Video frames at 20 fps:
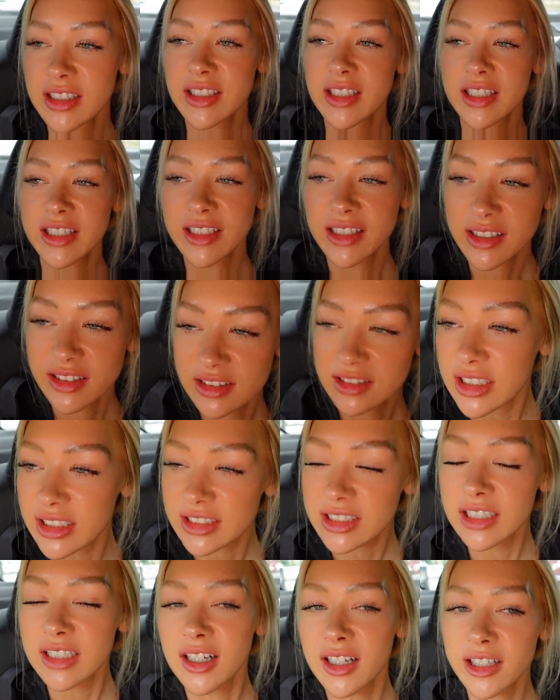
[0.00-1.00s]

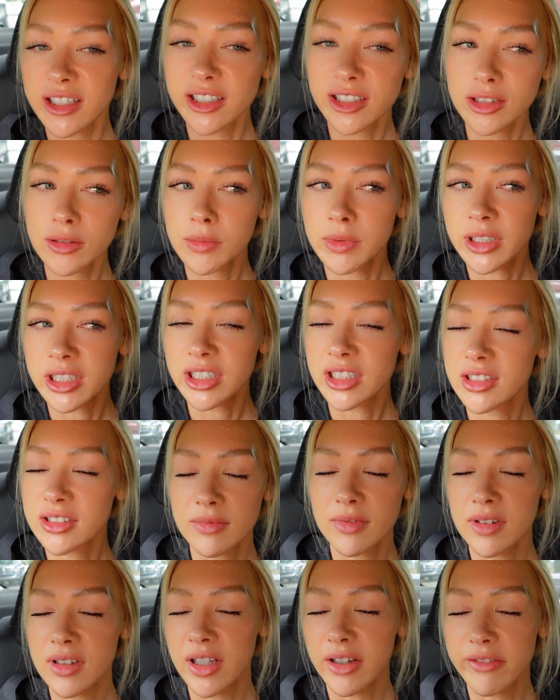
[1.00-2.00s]
$60 Uber,
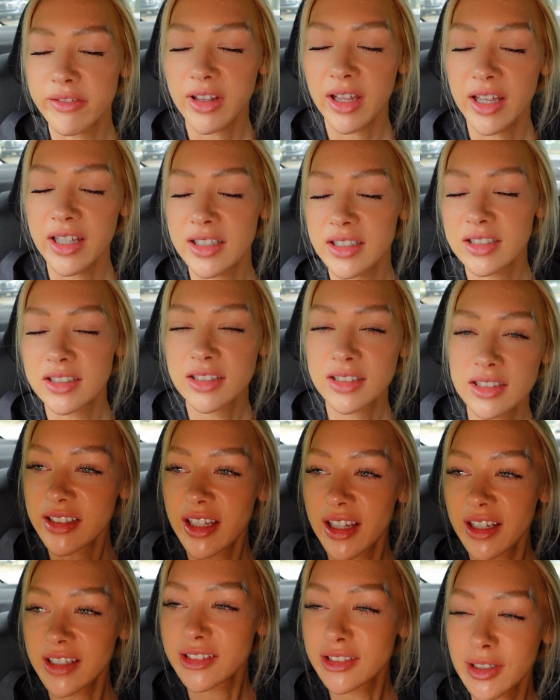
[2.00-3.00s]
love that.
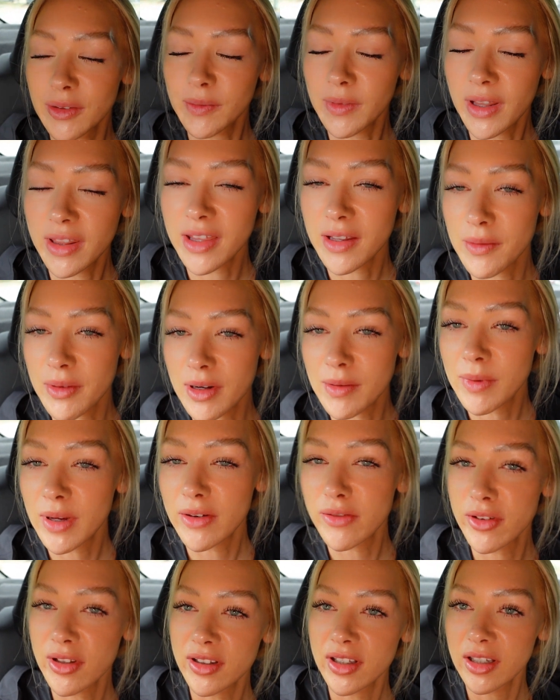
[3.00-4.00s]
Yeah, so I think I'm gonna pay
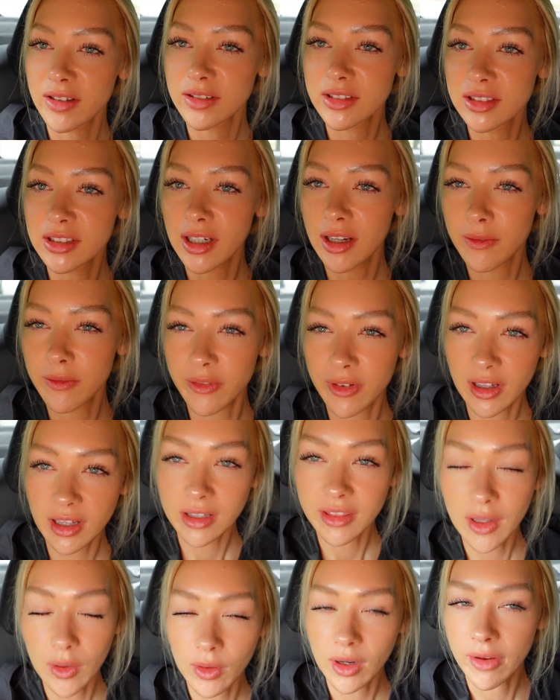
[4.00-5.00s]
for the lounge. I feel
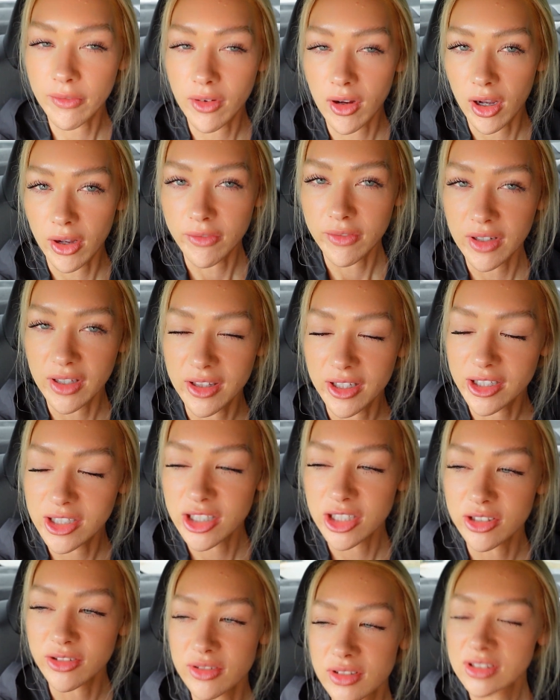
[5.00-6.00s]
like they would have coffee in there
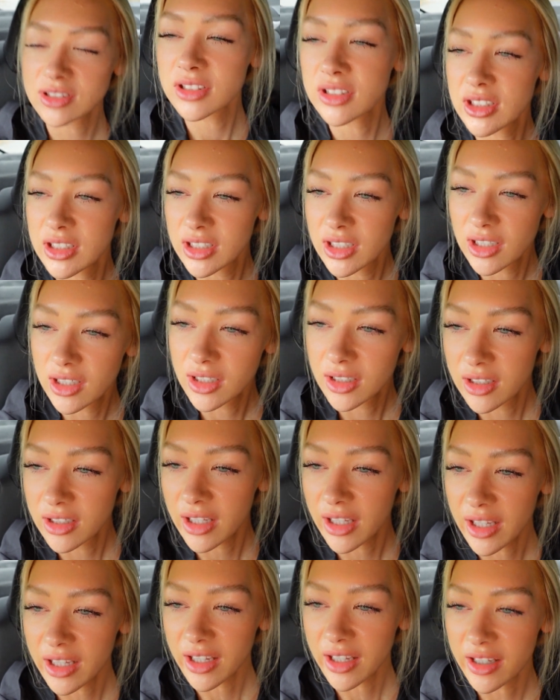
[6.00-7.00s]
too.
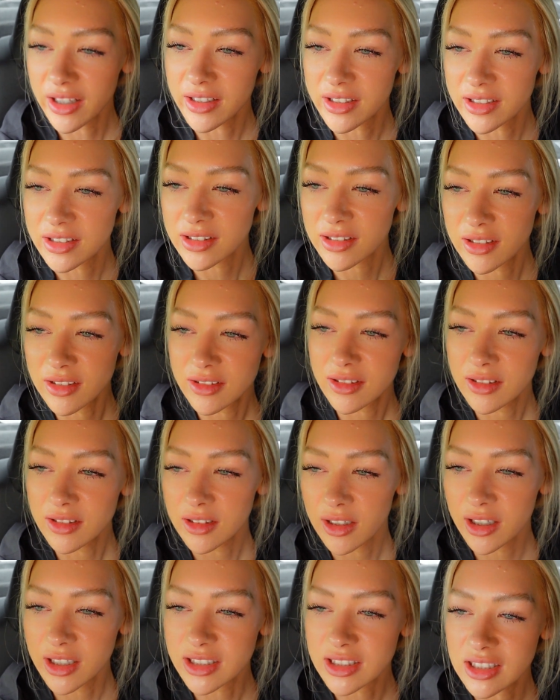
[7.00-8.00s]
And
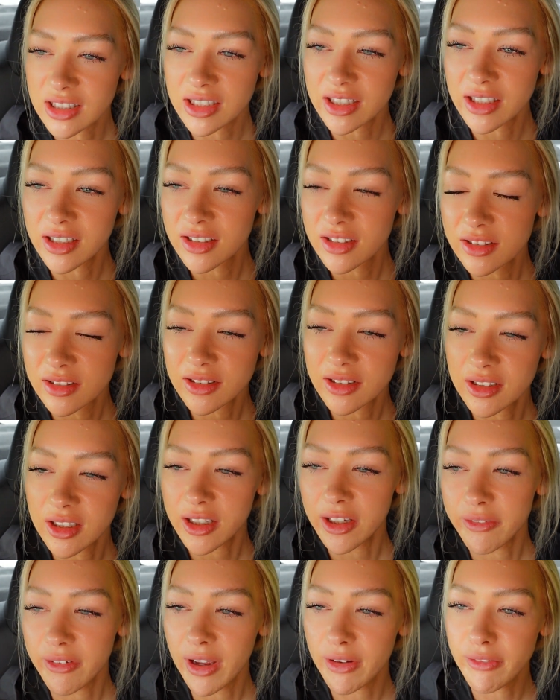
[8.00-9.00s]
honestly,
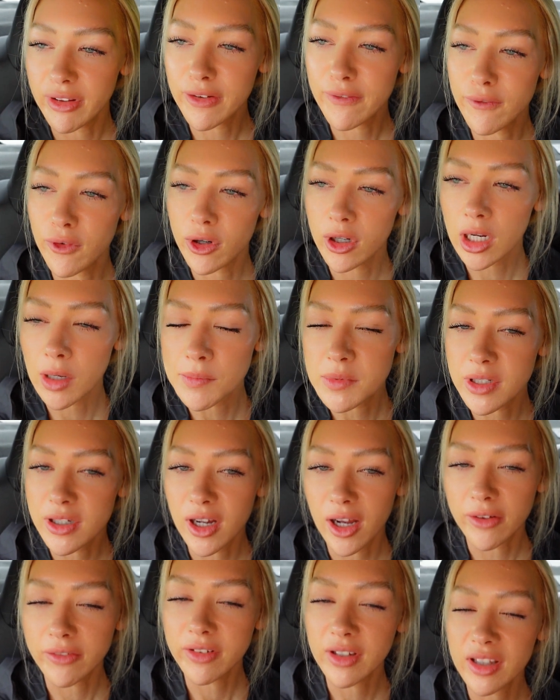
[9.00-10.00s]
if I have 4 cups of
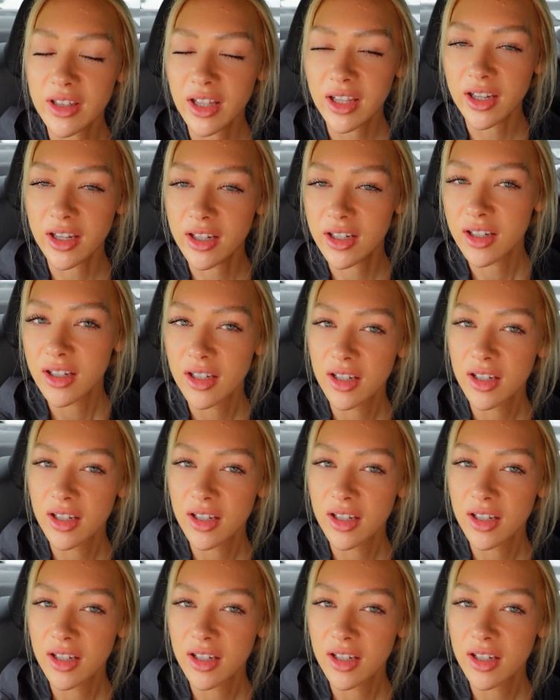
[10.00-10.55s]
coffee in there,